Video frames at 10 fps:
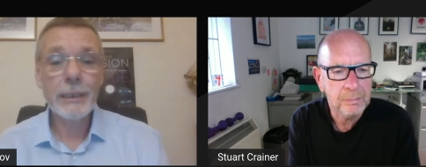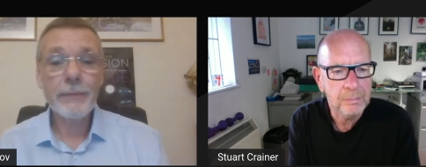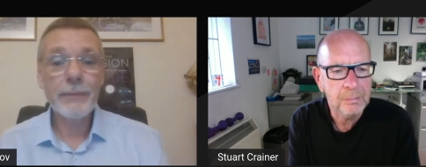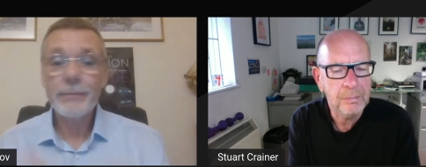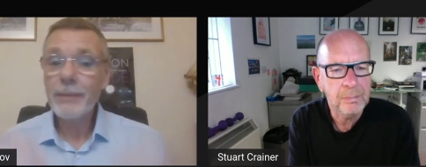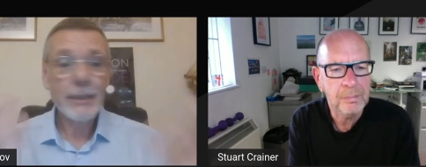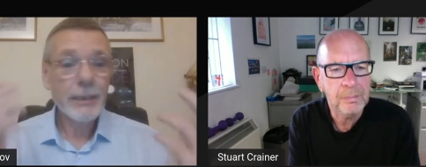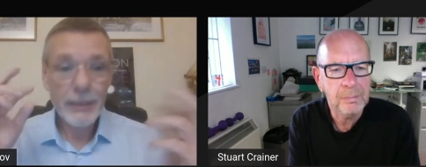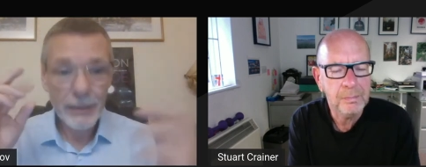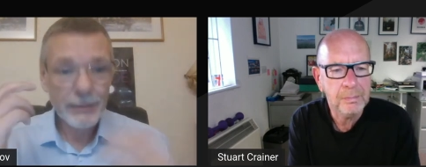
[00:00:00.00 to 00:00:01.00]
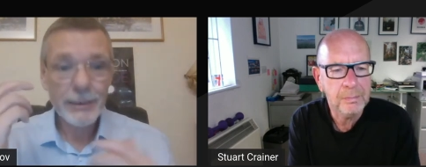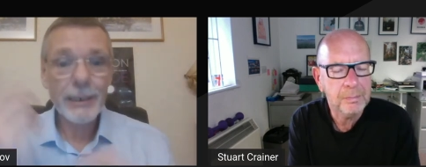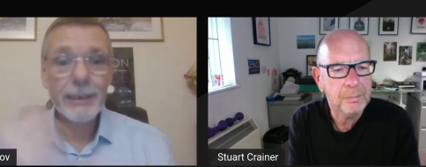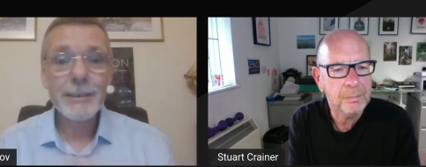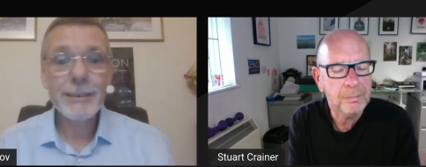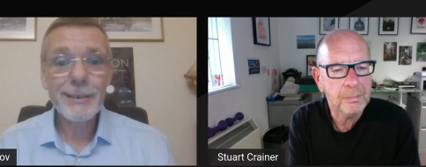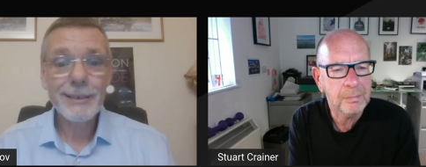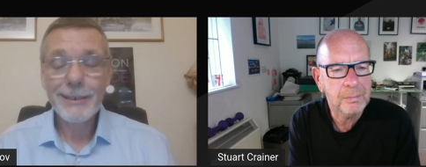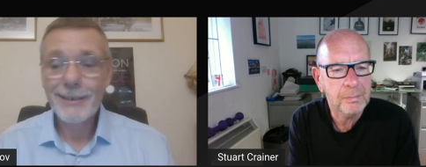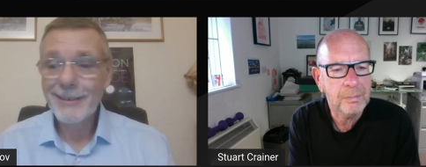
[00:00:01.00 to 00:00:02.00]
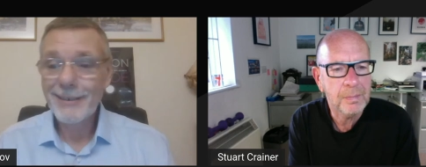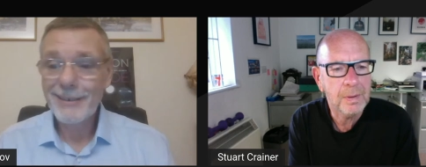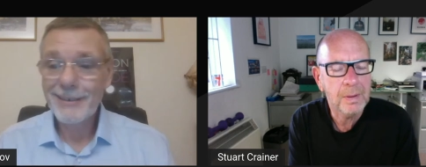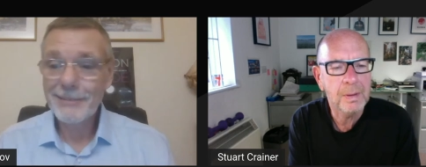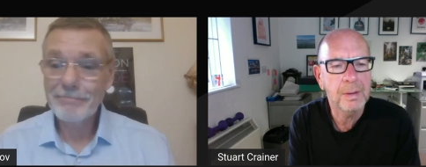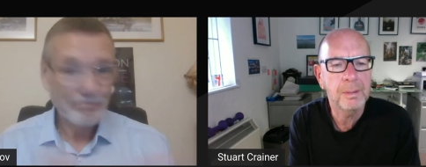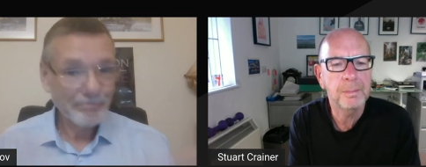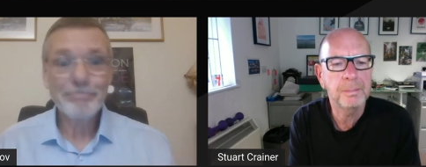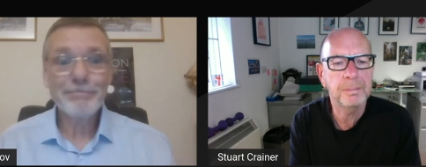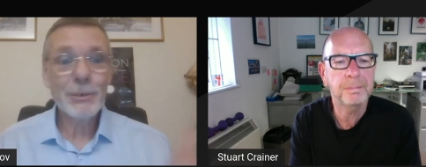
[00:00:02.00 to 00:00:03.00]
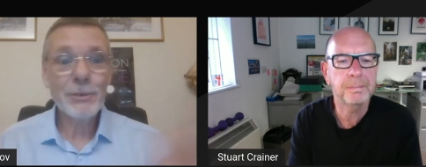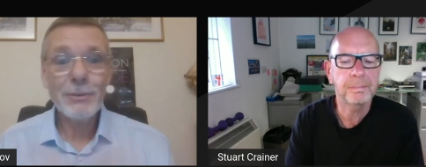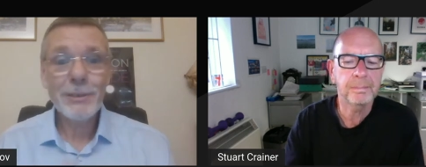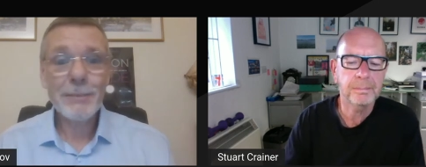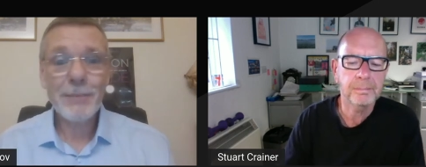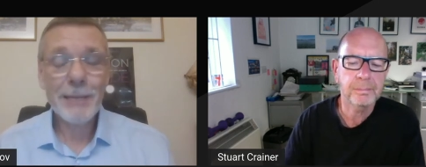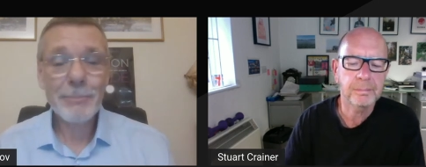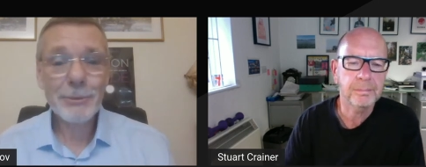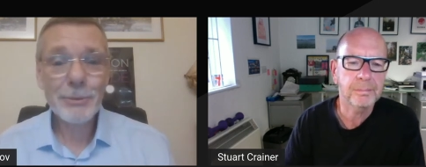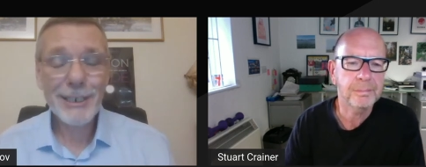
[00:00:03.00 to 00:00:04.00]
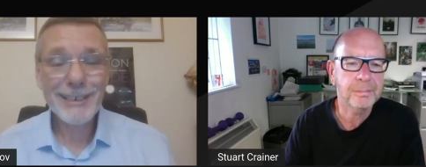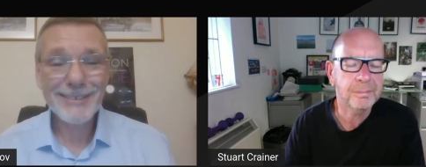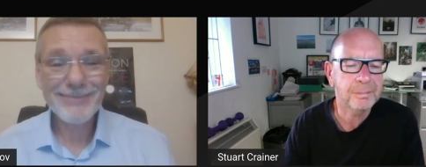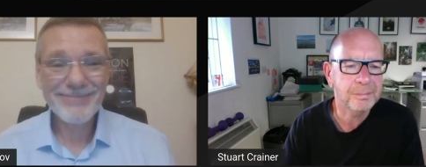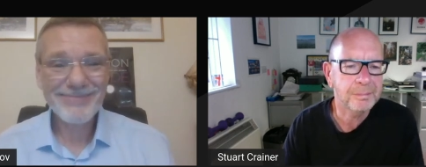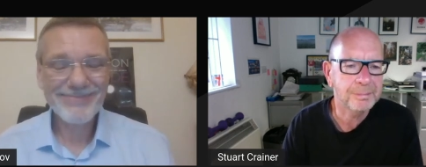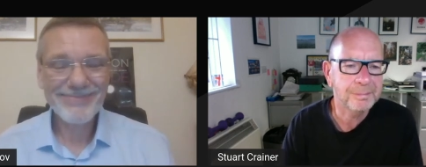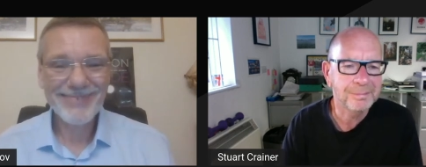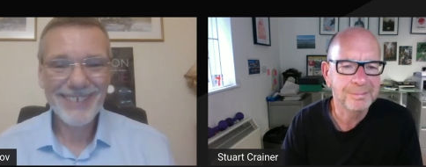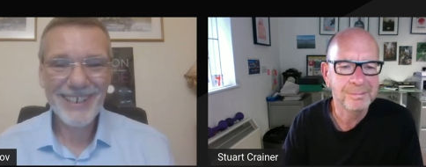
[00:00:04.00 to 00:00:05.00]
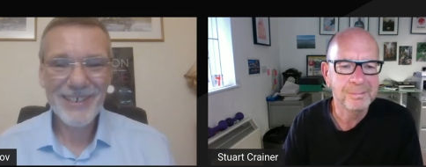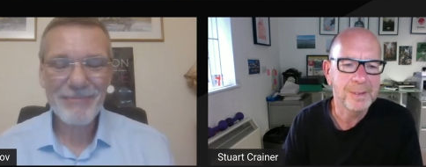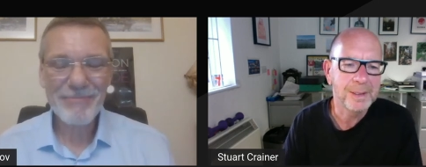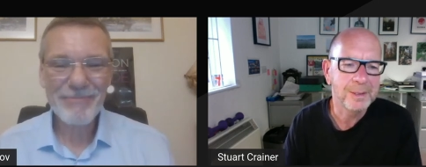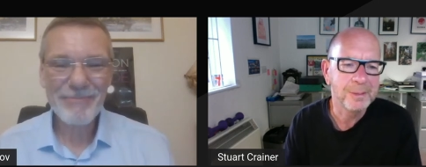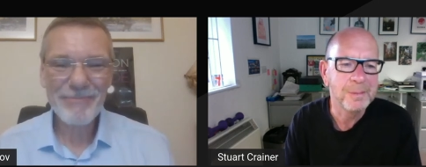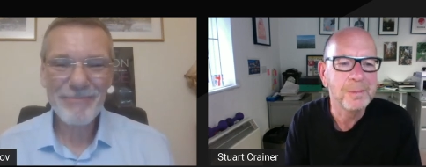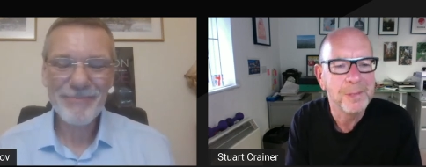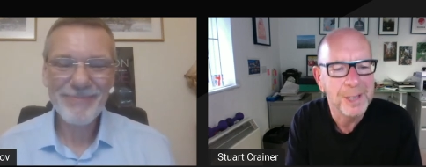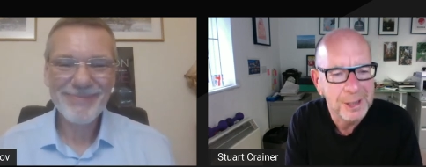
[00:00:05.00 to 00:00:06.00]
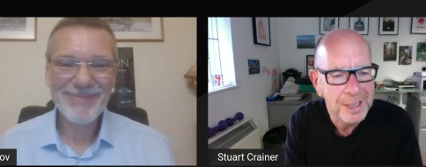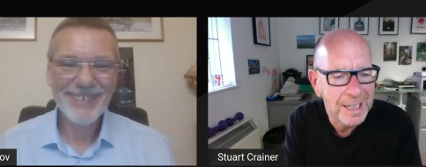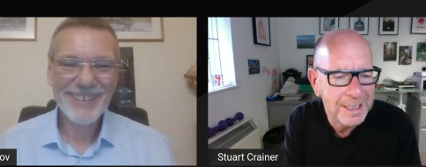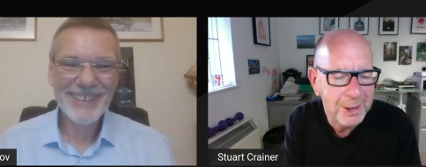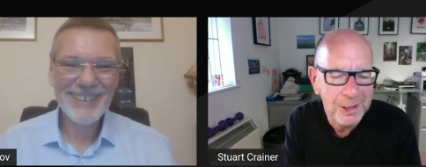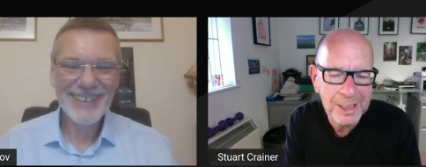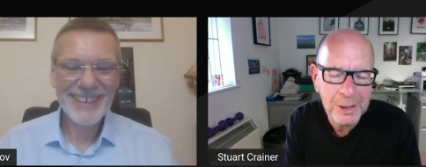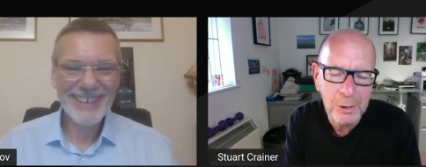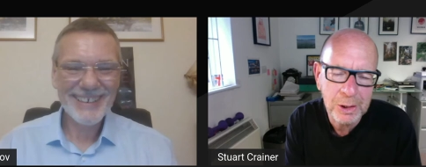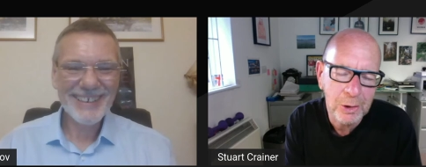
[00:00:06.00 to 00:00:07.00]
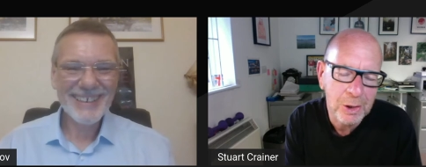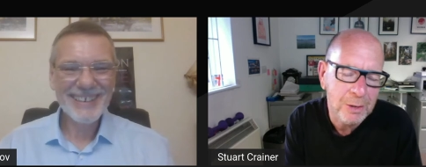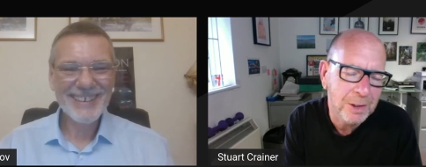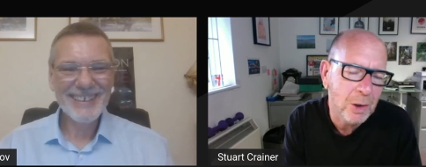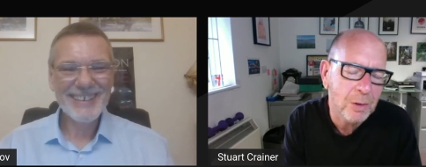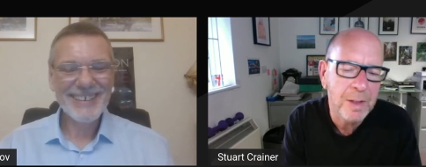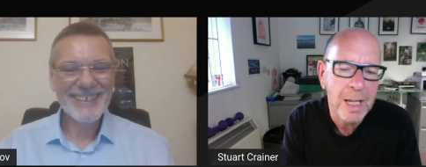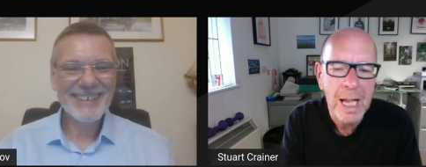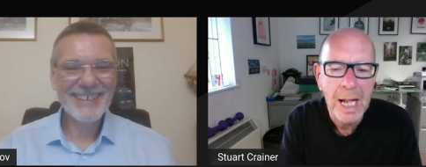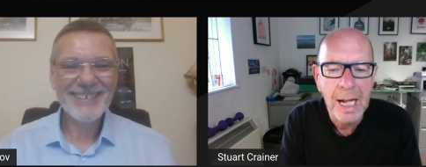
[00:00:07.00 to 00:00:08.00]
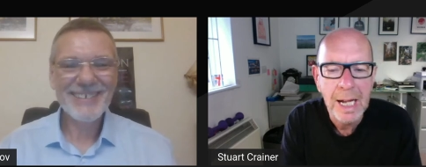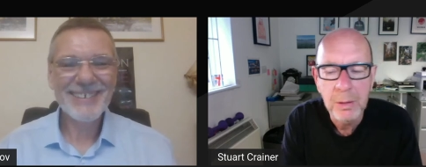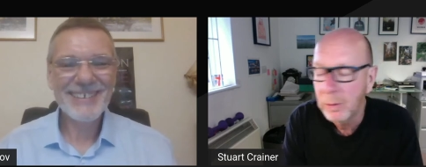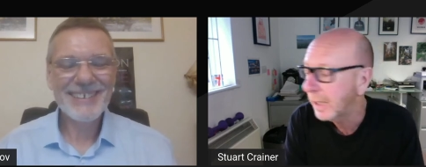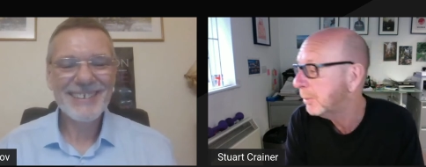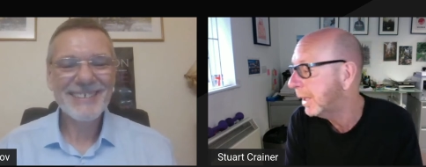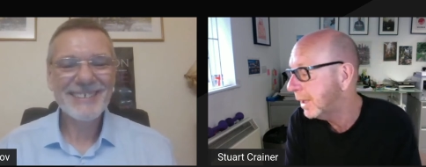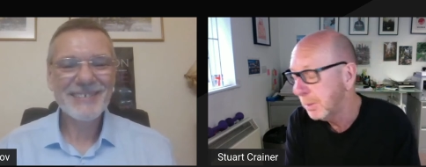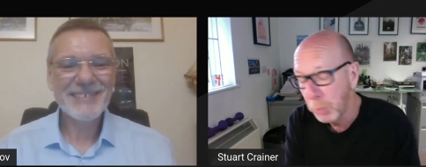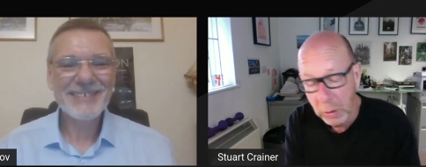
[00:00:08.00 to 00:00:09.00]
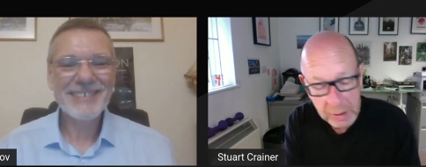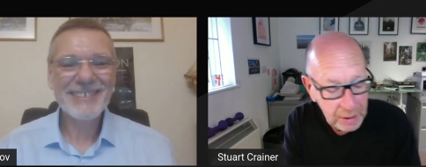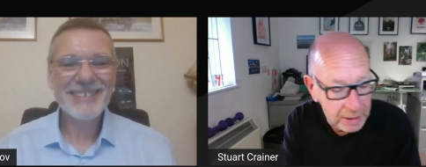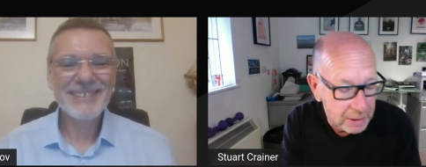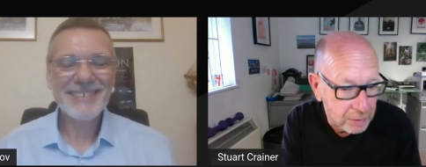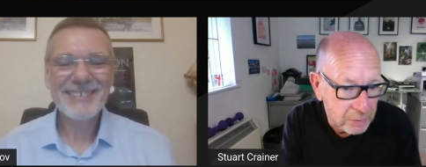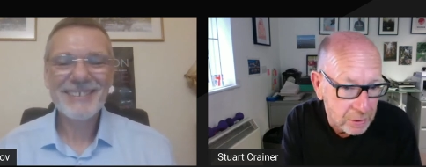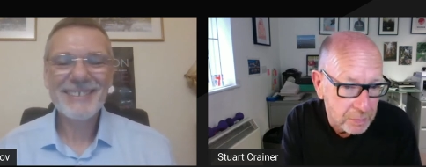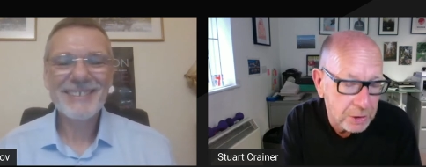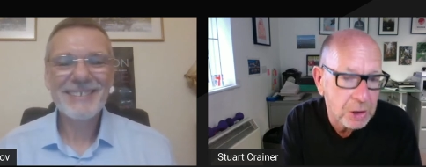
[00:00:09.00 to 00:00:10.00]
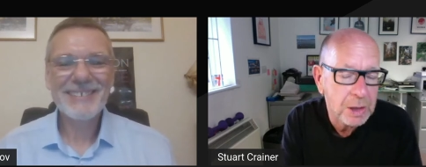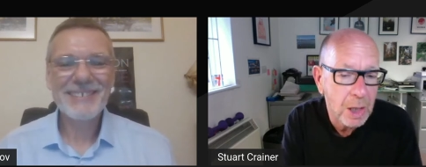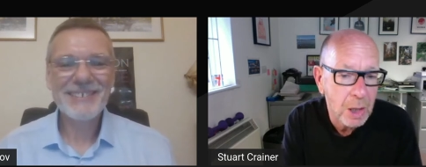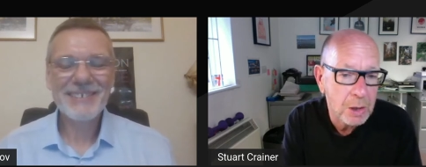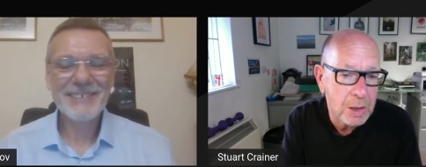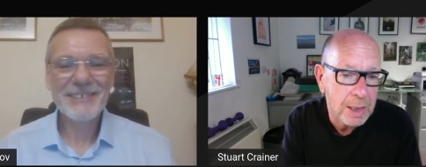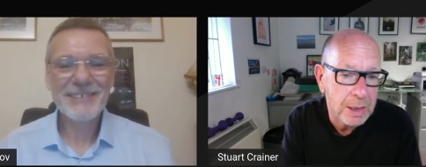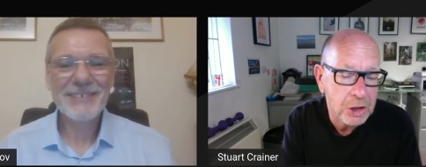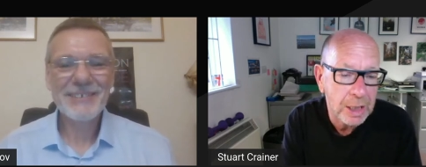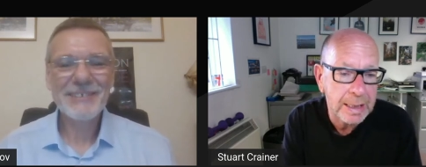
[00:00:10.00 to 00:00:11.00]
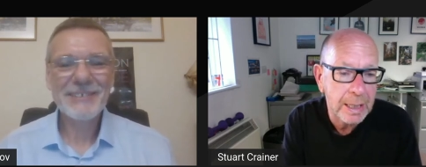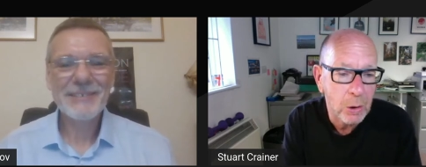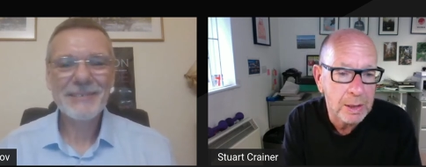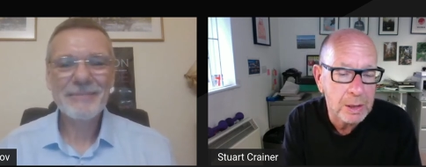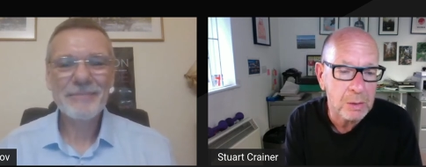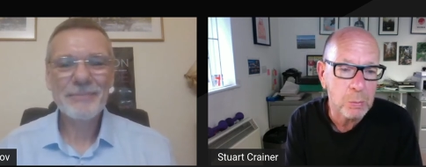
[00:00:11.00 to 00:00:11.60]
Speaker 1: if it clicks uh, cool i'm happy to chat thank you
Speaker 2: Okay, Oleg Konovalov. Uh, recommend his book, the, the, the, Vision Code, and check out Oleg's